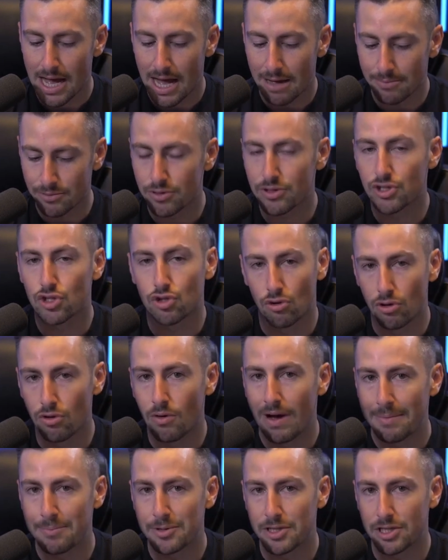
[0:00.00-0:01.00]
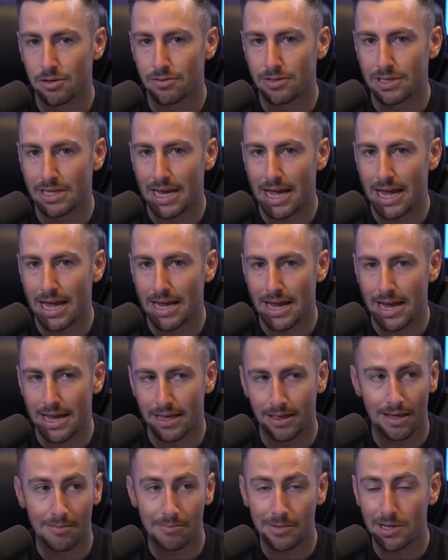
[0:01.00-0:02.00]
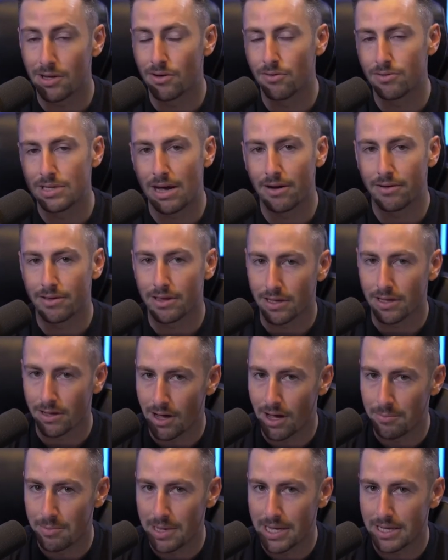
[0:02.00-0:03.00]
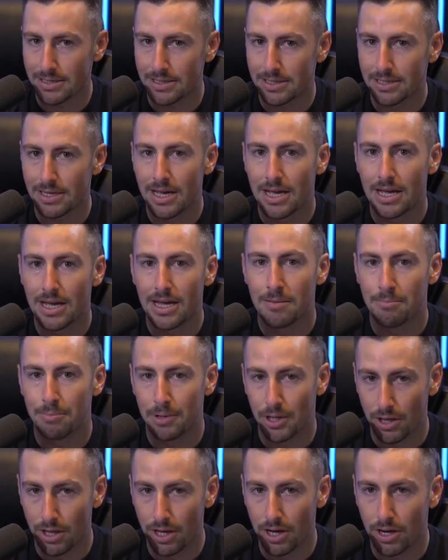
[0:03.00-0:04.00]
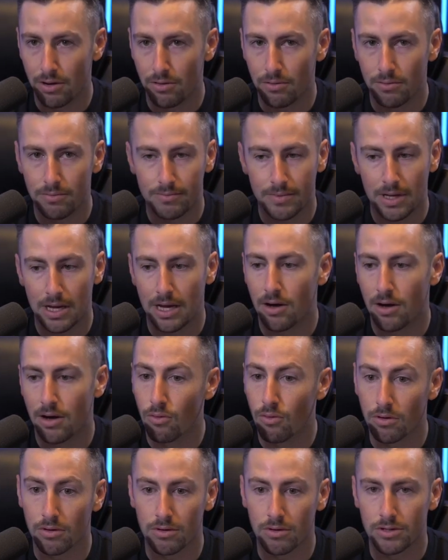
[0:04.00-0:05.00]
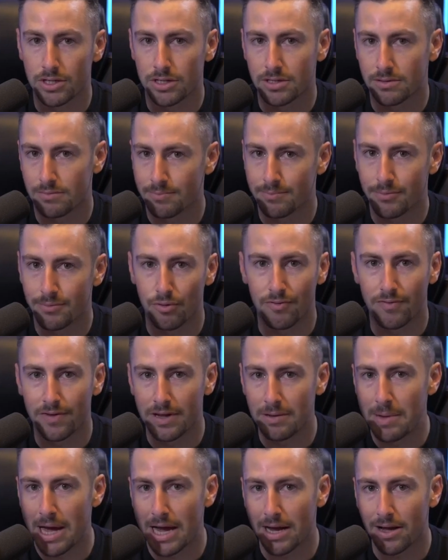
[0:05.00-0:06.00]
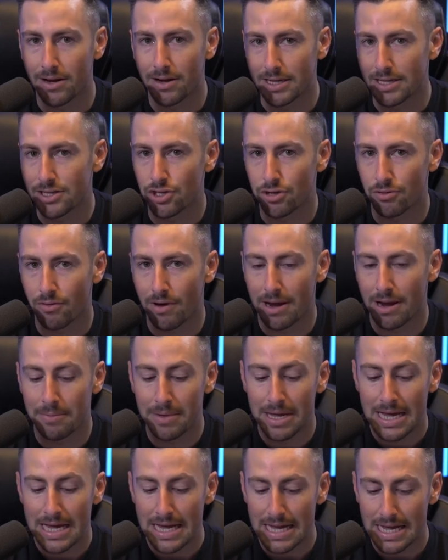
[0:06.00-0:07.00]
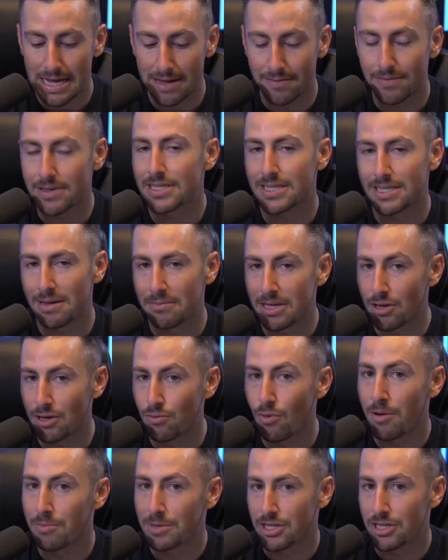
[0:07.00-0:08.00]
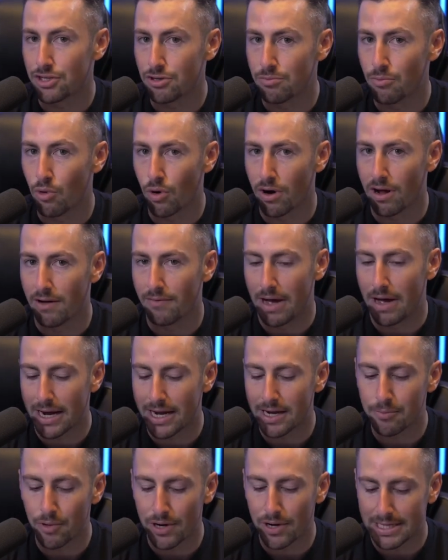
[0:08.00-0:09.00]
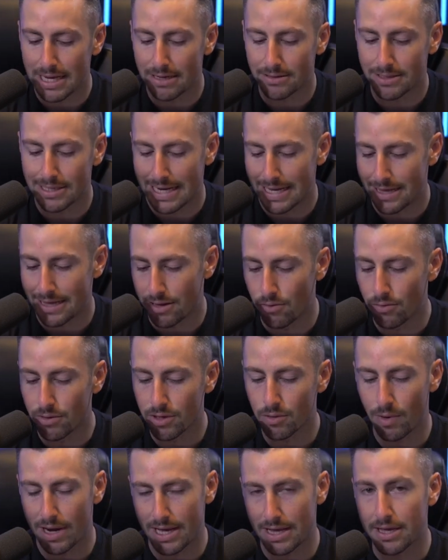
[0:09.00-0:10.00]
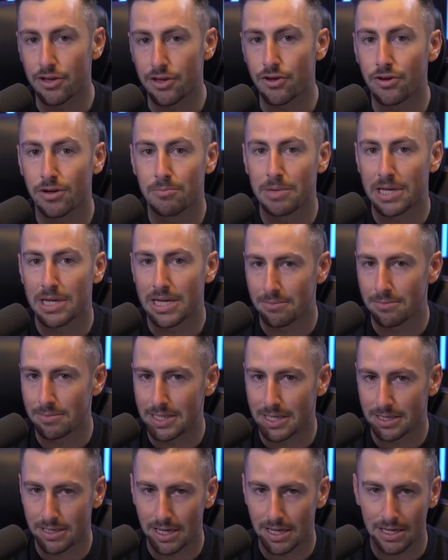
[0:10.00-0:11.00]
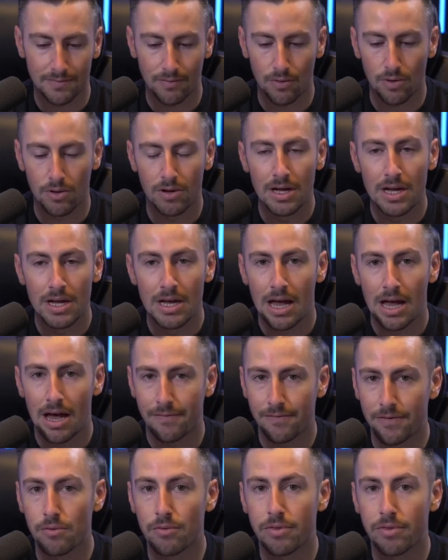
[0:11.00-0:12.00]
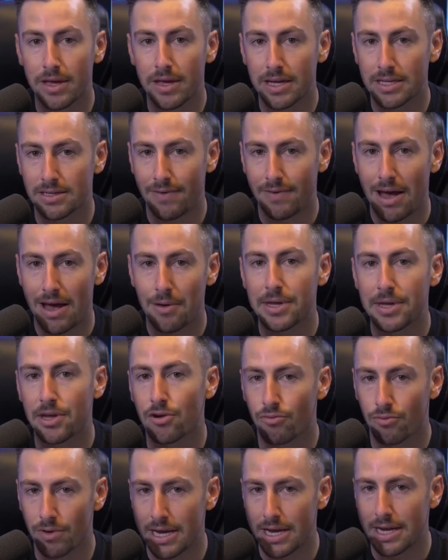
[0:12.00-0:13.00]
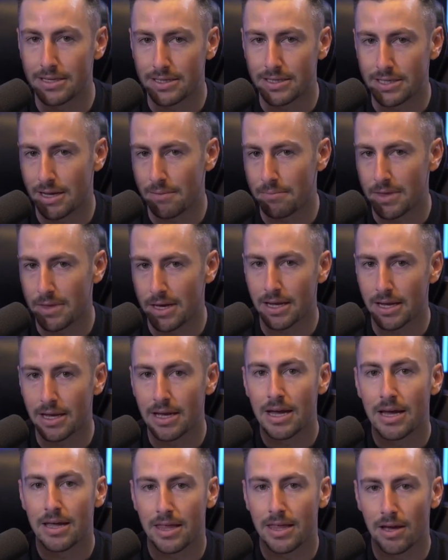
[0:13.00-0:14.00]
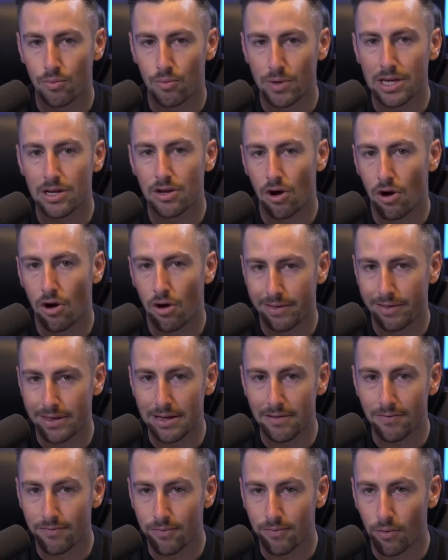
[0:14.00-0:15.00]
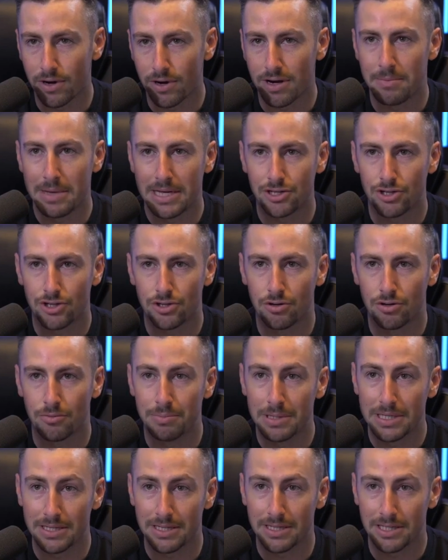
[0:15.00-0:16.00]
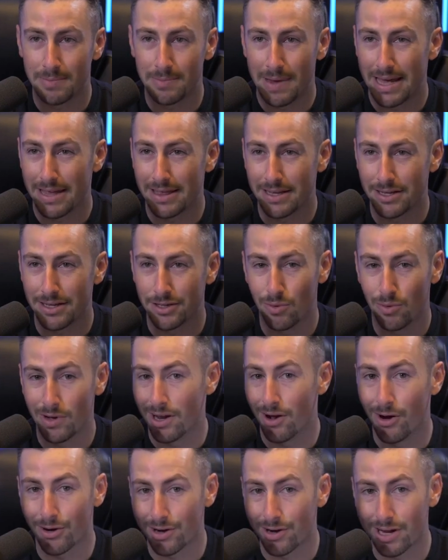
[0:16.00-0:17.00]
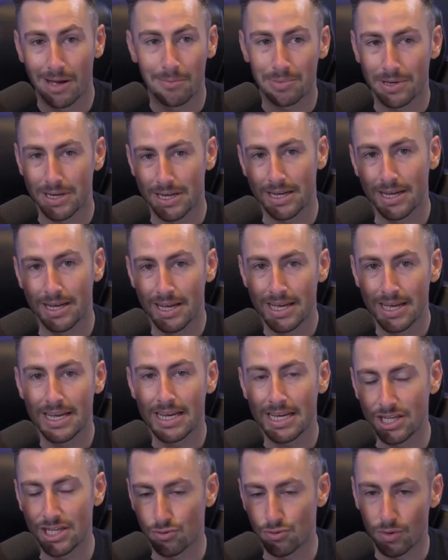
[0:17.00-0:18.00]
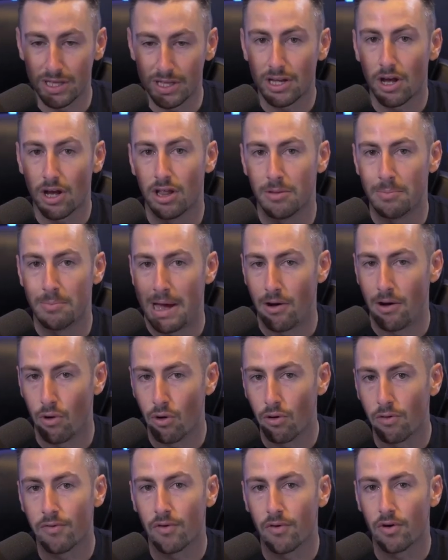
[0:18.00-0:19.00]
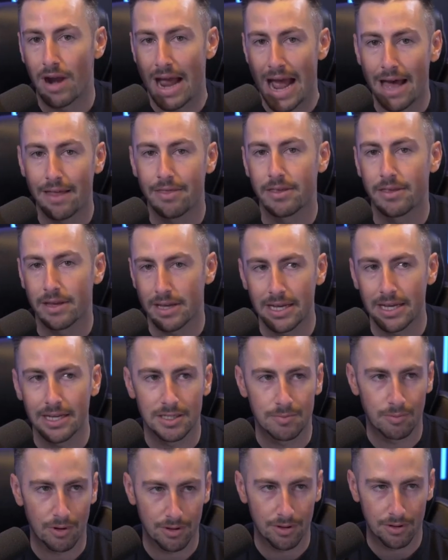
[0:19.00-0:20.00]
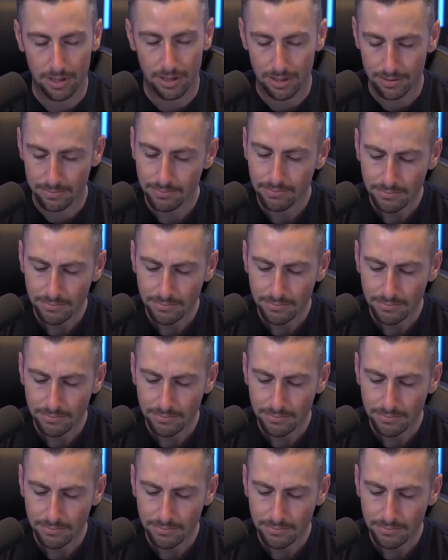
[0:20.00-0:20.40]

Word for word: I'm doing a solo episode today, and let me know down in the comments below uh, or just through feedback on Instagram, if this is something you want me to do more of. I'm going to break down today the only way that you can become successful, a few things of how we created something that we call the four-dimensional businessman. That is what our company is really all about over at the King's Brotherhood.